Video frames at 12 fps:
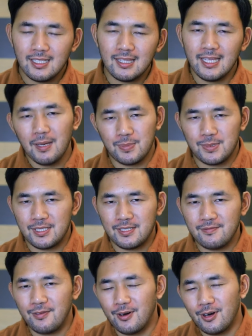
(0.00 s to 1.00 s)

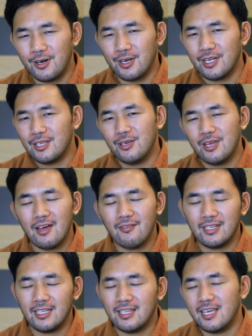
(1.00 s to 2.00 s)
tips do you have
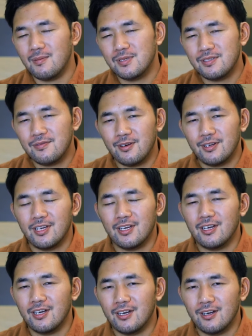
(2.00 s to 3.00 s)
any tips for
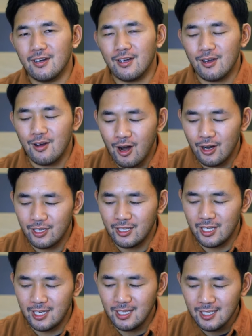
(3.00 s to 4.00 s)
the
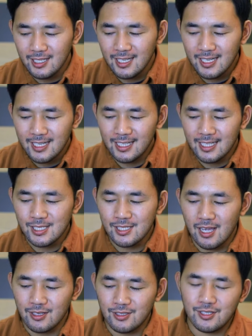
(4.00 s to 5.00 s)
gardening in
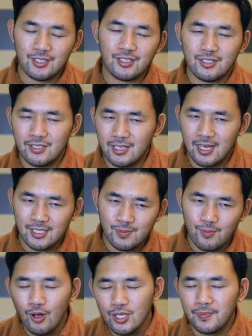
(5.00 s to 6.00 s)
such
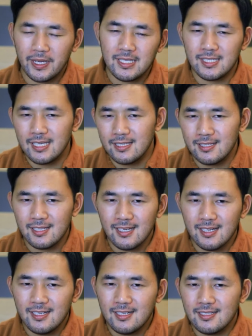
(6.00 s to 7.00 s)
small spaces,
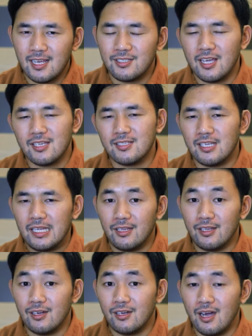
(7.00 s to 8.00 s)
such as
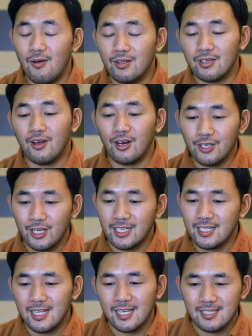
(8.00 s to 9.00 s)
in our garden
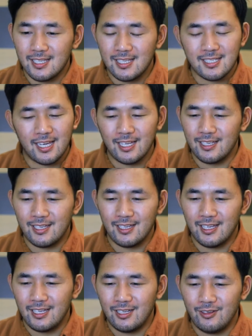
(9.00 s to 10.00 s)
is, let's say in
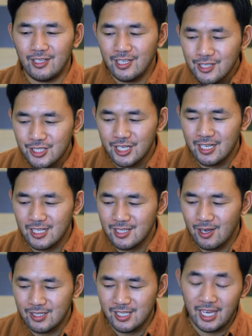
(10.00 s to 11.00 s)
Indonesia, in
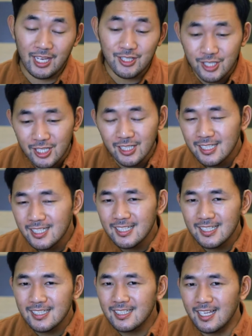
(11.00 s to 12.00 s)
Southeast Asia,
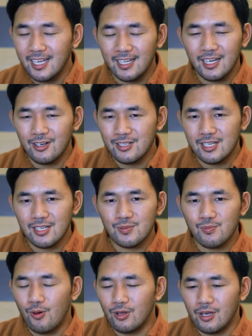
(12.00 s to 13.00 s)
like there is a
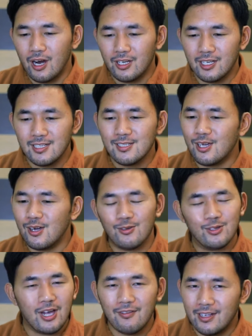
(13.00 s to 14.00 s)
small garden. So
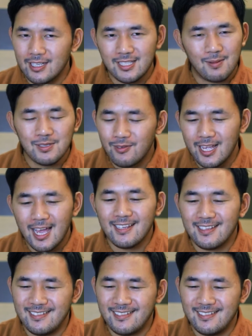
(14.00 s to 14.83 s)
do you have any tips for that?